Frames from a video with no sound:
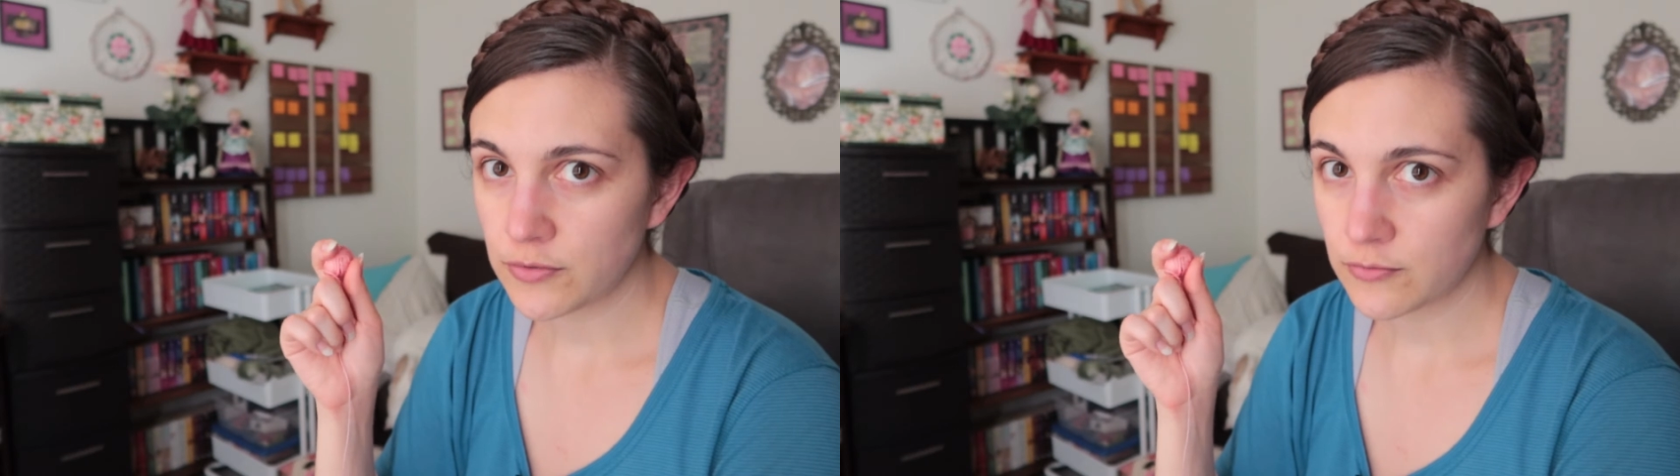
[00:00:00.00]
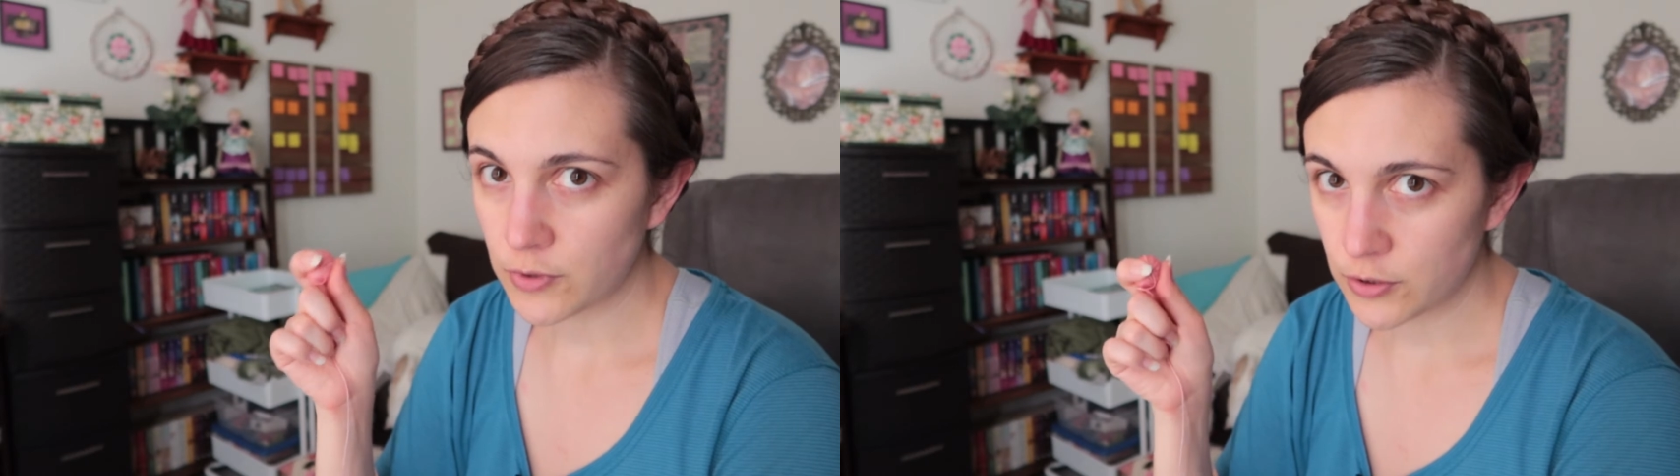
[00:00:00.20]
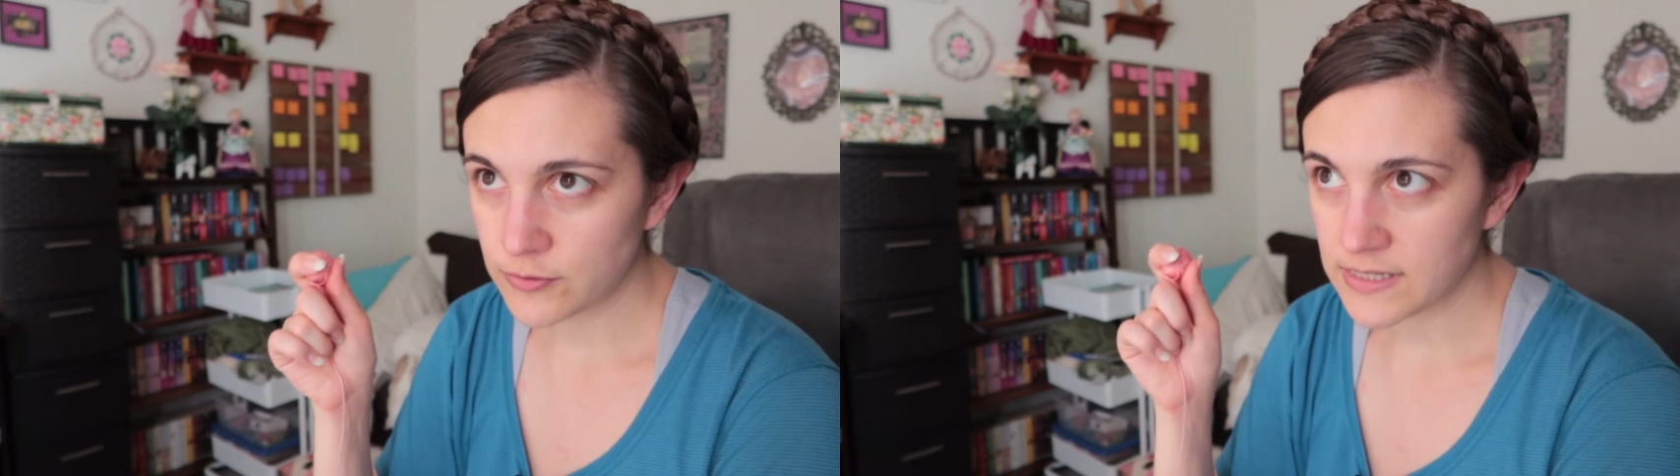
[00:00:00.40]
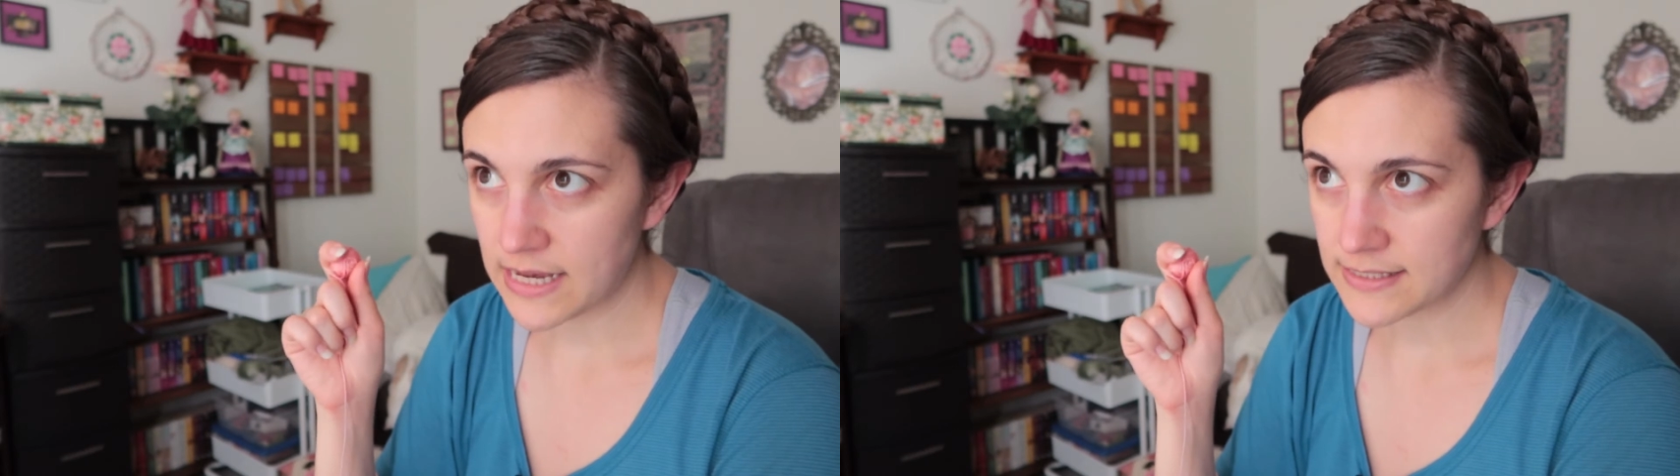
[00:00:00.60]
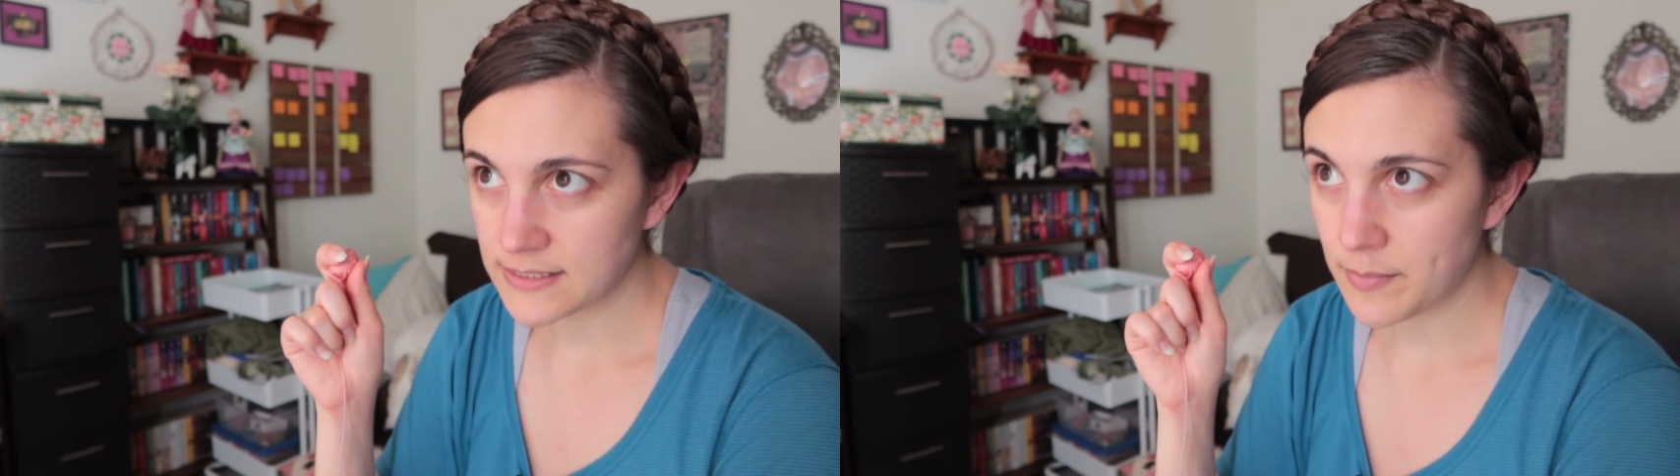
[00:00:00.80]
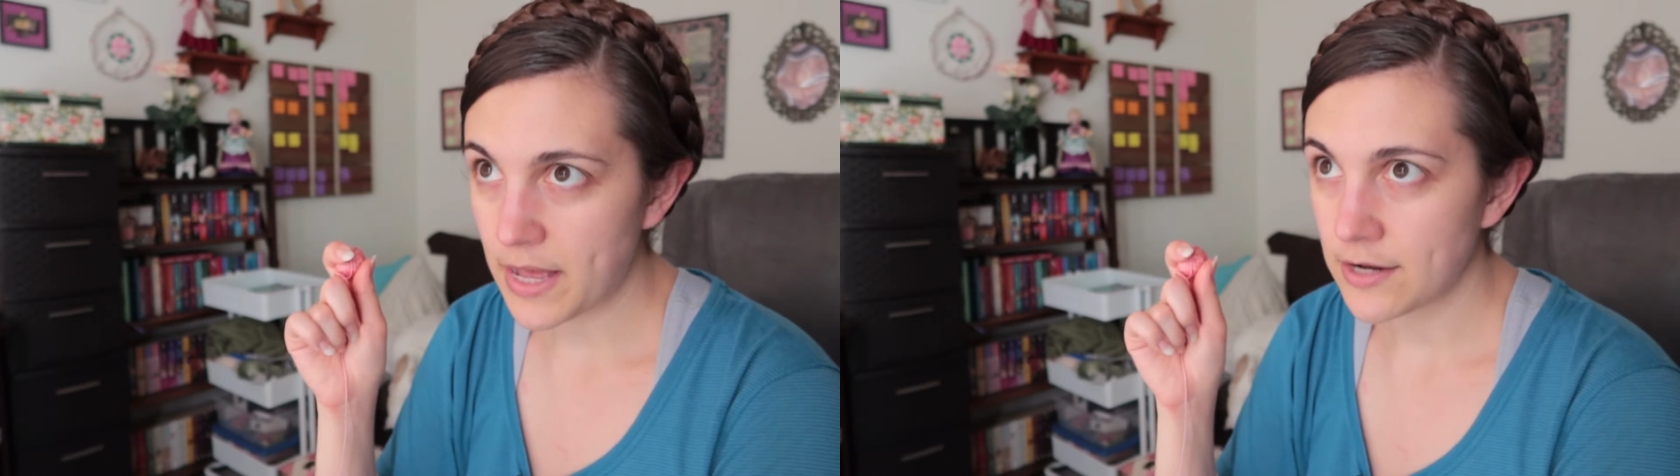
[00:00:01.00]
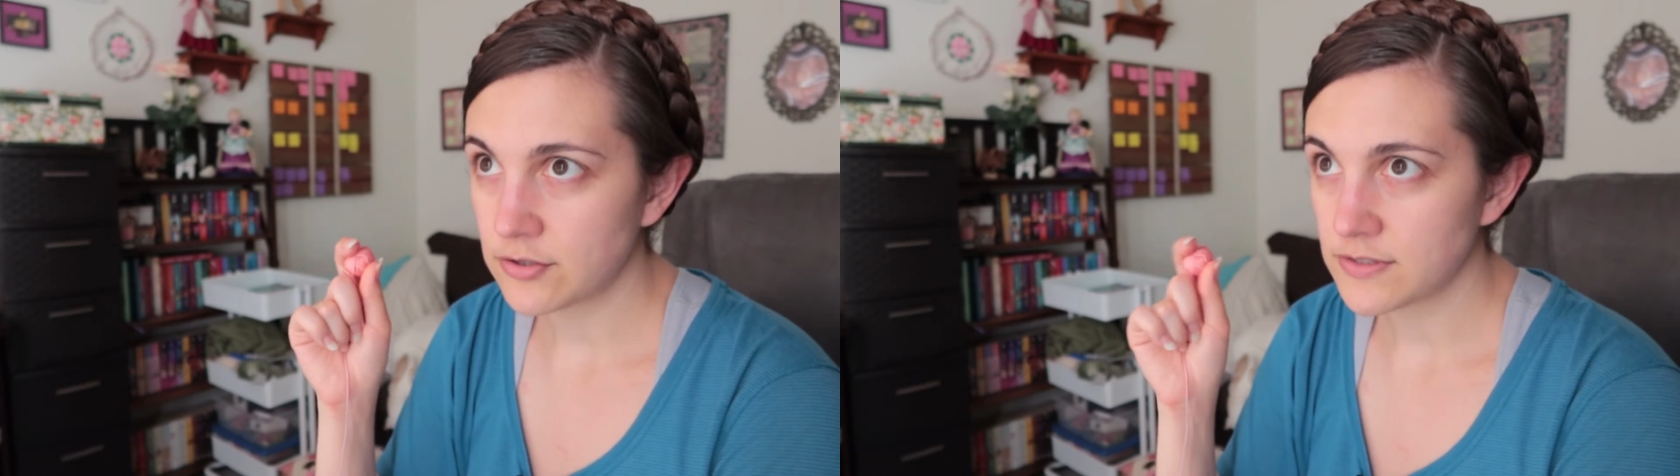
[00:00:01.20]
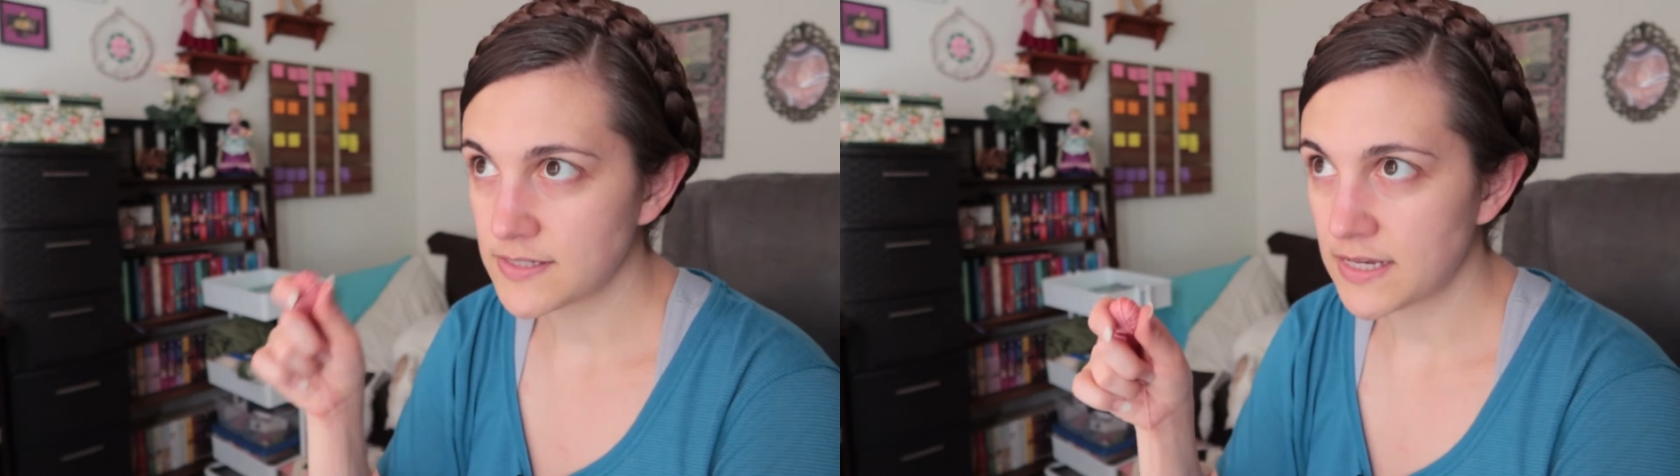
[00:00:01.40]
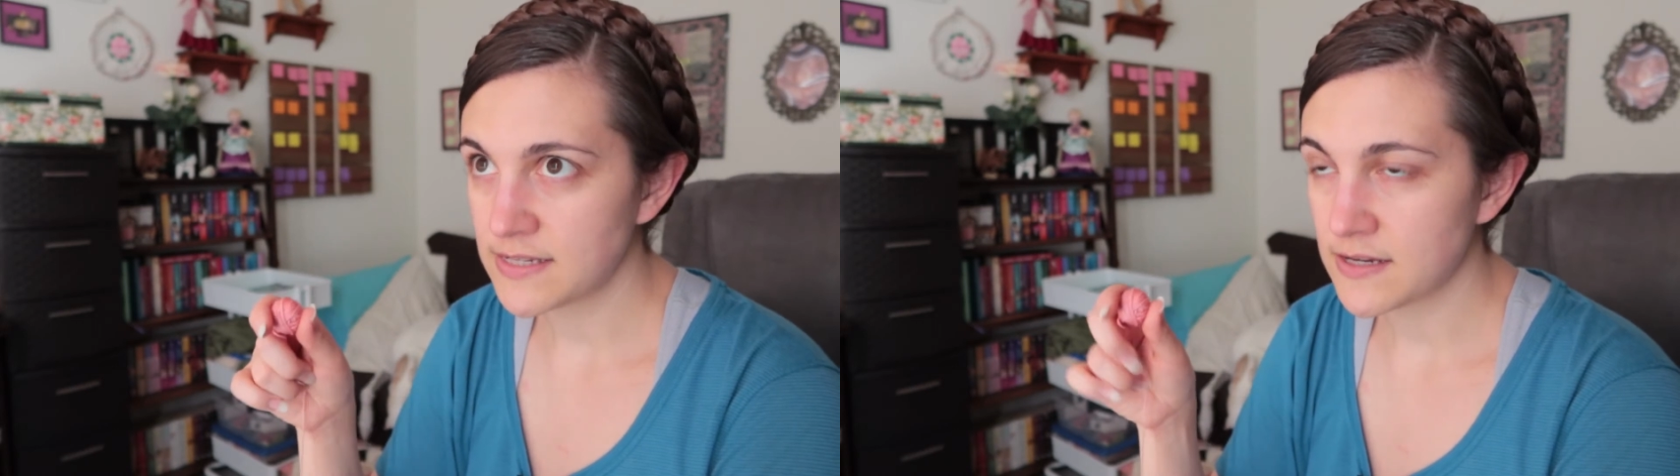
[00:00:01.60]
rows as the pattern says,